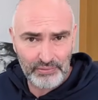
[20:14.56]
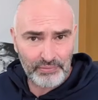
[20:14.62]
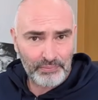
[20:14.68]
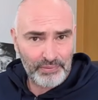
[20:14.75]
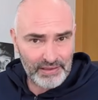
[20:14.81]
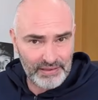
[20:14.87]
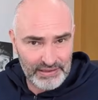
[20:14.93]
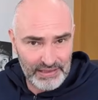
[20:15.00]

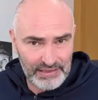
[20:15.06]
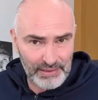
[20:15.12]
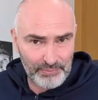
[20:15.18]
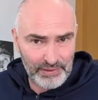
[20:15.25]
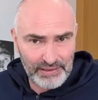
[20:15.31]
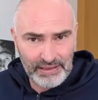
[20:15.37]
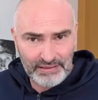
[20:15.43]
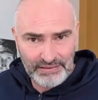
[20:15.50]
But in
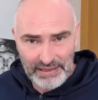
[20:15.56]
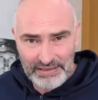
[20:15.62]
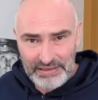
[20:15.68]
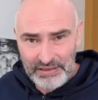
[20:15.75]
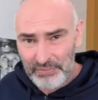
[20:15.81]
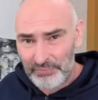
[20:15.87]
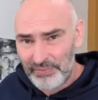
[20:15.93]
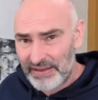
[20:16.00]
dynamic and
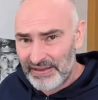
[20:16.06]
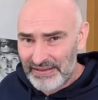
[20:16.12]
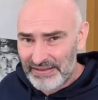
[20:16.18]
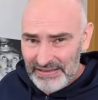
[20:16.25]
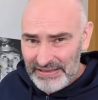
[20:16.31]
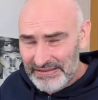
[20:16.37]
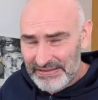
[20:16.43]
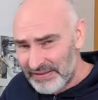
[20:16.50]
tactical play,
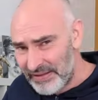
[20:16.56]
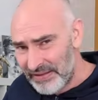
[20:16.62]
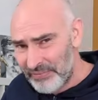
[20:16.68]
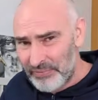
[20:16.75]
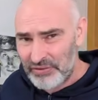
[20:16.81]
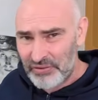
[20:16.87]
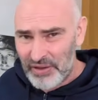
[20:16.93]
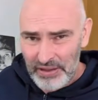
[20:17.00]
he still
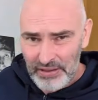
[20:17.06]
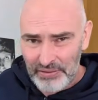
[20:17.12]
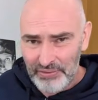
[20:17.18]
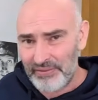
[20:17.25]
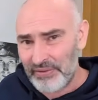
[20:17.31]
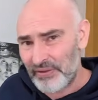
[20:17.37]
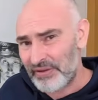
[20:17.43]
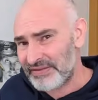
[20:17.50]
keeps trying,
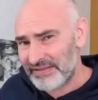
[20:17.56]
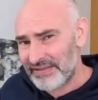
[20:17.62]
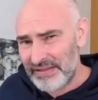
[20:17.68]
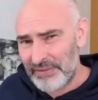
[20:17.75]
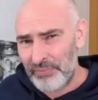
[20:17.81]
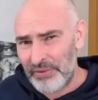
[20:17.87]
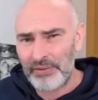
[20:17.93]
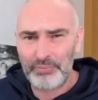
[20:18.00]

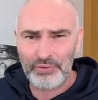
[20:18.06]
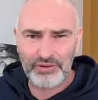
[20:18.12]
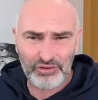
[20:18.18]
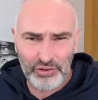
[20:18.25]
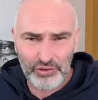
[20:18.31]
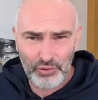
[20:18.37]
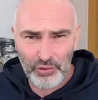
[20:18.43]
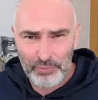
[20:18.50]
constantly putting
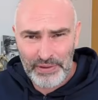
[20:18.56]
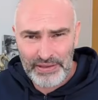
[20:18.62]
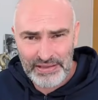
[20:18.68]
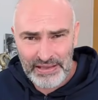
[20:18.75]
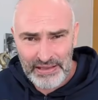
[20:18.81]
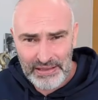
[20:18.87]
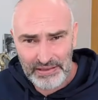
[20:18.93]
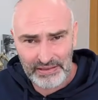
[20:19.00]
pressure on my
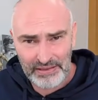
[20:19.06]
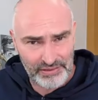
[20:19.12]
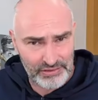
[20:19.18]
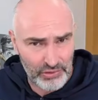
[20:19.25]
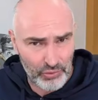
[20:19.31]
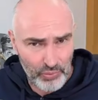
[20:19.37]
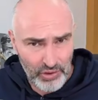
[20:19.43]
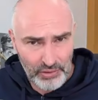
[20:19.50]
king, and
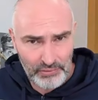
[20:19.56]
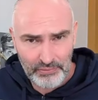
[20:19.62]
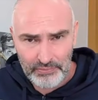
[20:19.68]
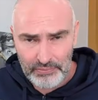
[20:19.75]
so on.